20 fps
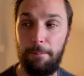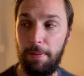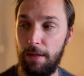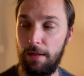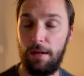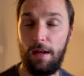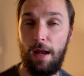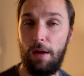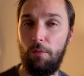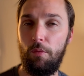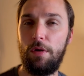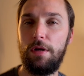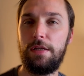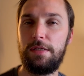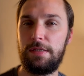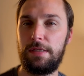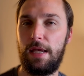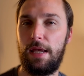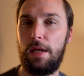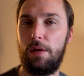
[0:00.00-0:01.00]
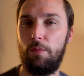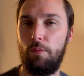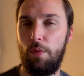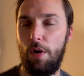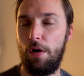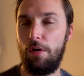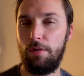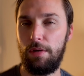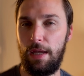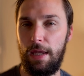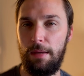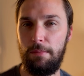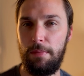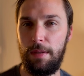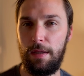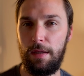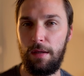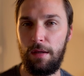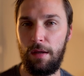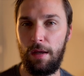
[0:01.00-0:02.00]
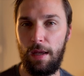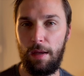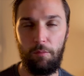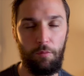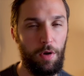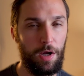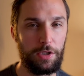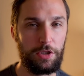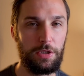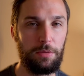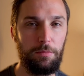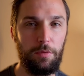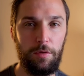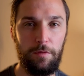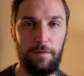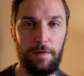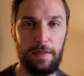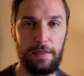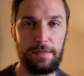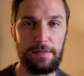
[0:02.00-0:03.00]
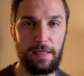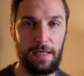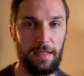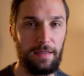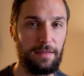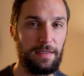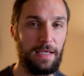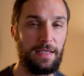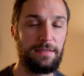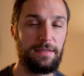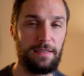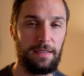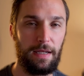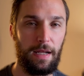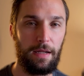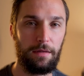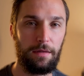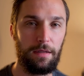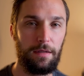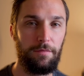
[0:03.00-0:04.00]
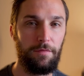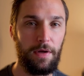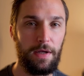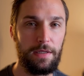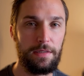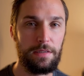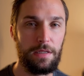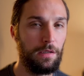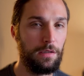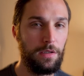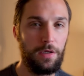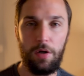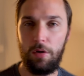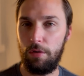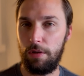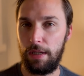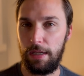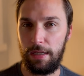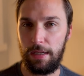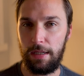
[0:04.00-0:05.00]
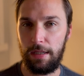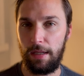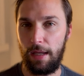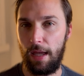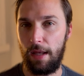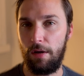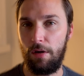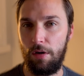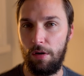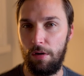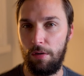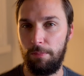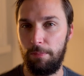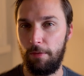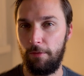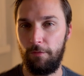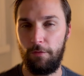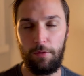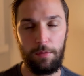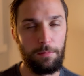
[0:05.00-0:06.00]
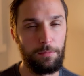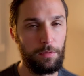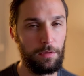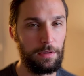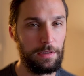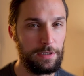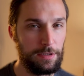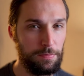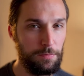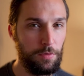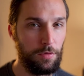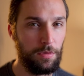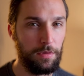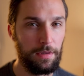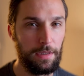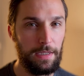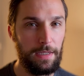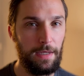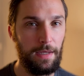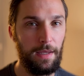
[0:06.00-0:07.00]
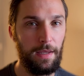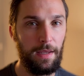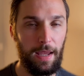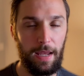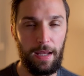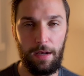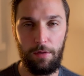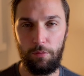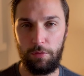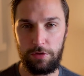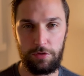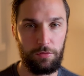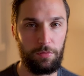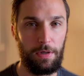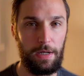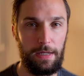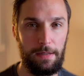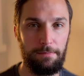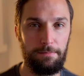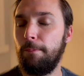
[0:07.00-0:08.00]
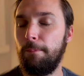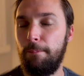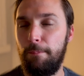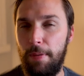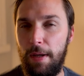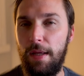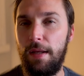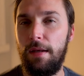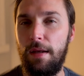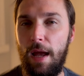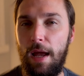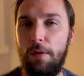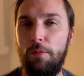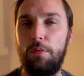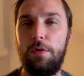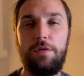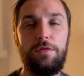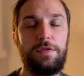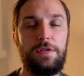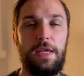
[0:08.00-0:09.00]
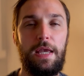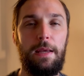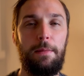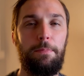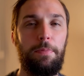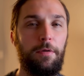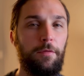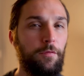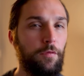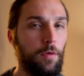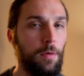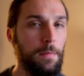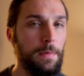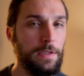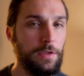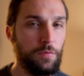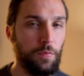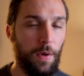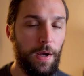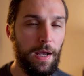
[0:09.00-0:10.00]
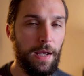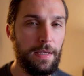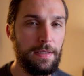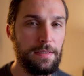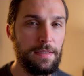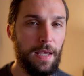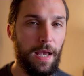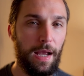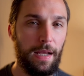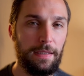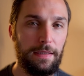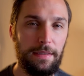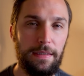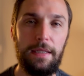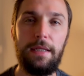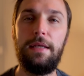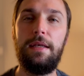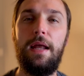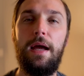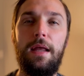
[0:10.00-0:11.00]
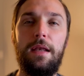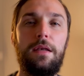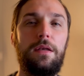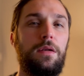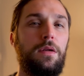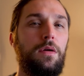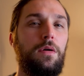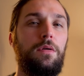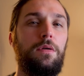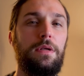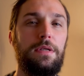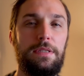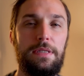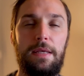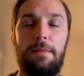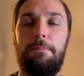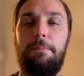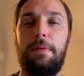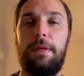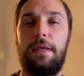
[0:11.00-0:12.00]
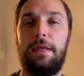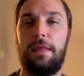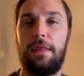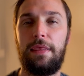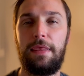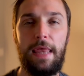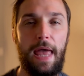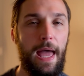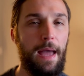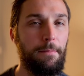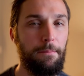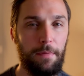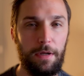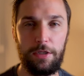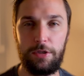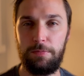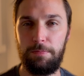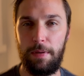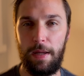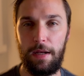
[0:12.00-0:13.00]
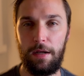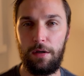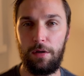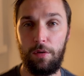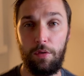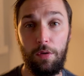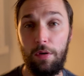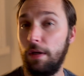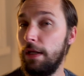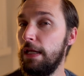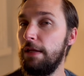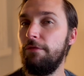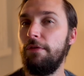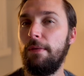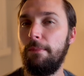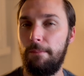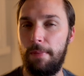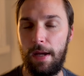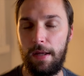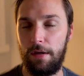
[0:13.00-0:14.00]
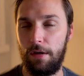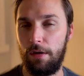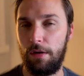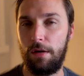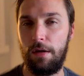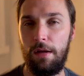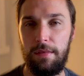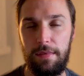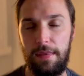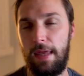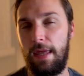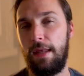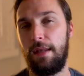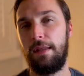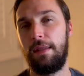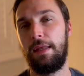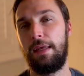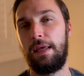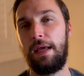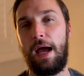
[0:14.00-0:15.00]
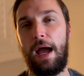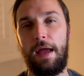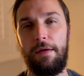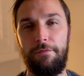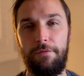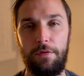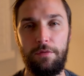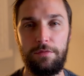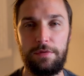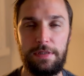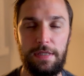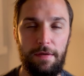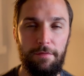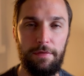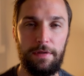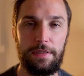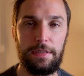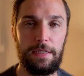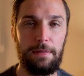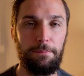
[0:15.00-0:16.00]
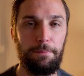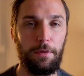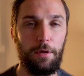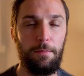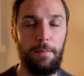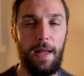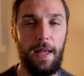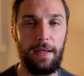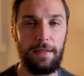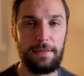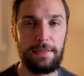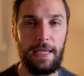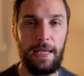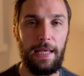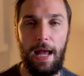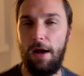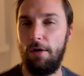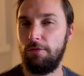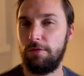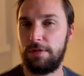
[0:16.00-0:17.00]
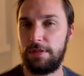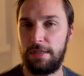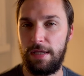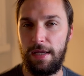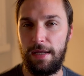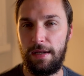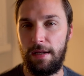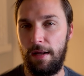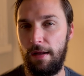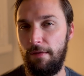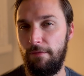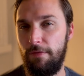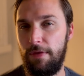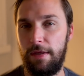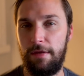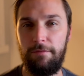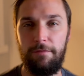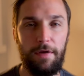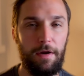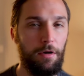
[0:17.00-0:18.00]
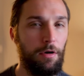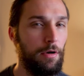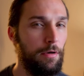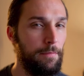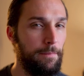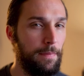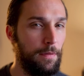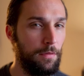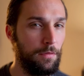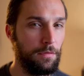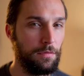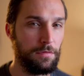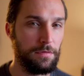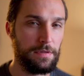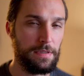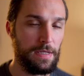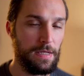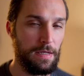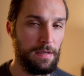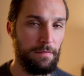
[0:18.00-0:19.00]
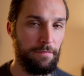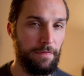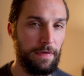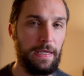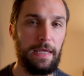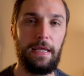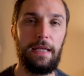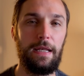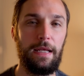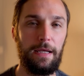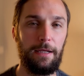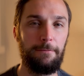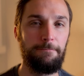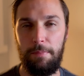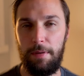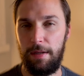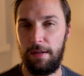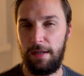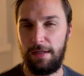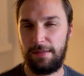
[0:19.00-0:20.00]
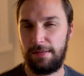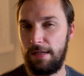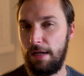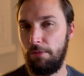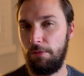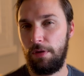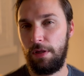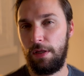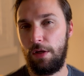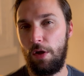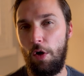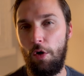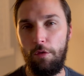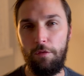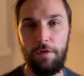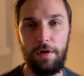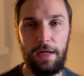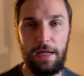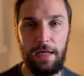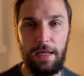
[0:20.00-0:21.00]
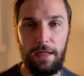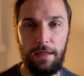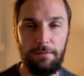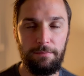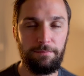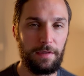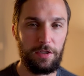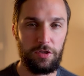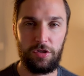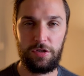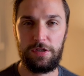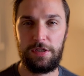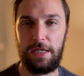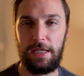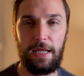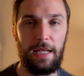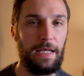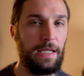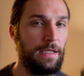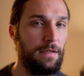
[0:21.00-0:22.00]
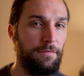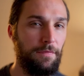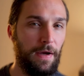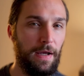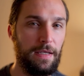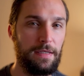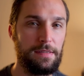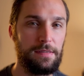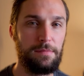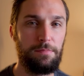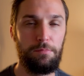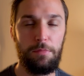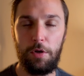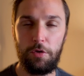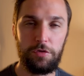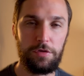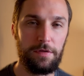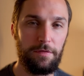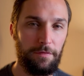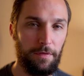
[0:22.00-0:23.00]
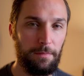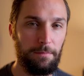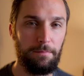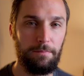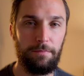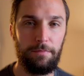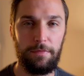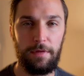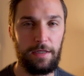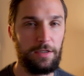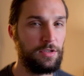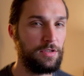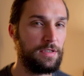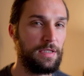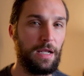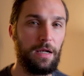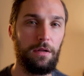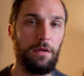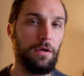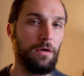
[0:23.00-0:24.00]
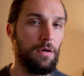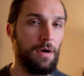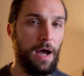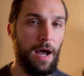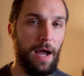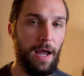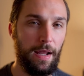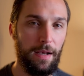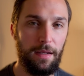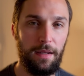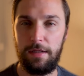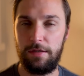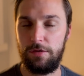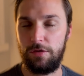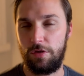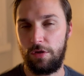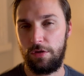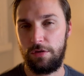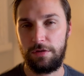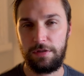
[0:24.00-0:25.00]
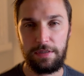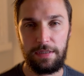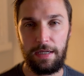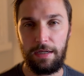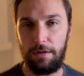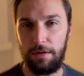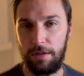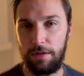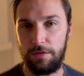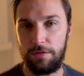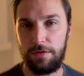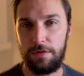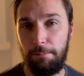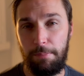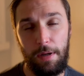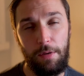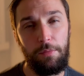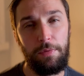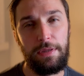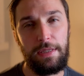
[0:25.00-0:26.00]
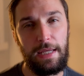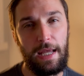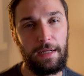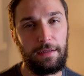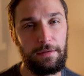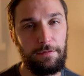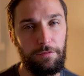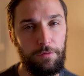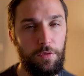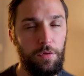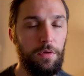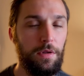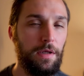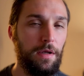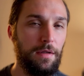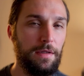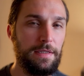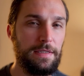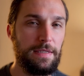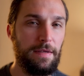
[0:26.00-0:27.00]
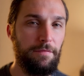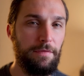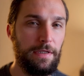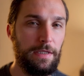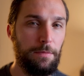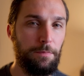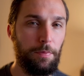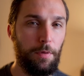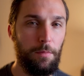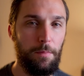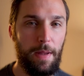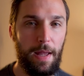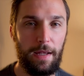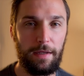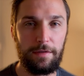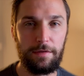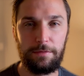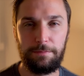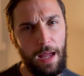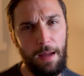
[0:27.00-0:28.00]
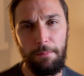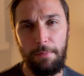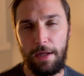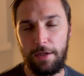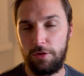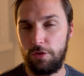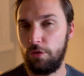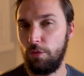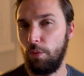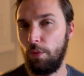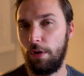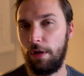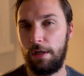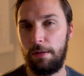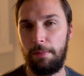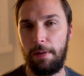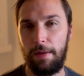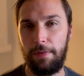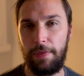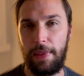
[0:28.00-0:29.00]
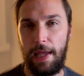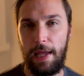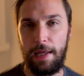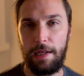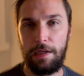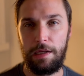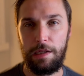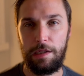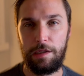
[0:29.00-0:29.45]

But I want to say while gaming, watching movies and testing out the device, no heating at all, performed really smoothly and was great. But I will say performance wise, I did not notice it being that much better or even better than the iPhone 17 Pro Max outside of the variables of heating. But it's not really overheating. It's just like any device. Most of them, they just get a little hot in certain scenarios. But with the active cooling on the 17 Pro Max, I'm not too worried about that.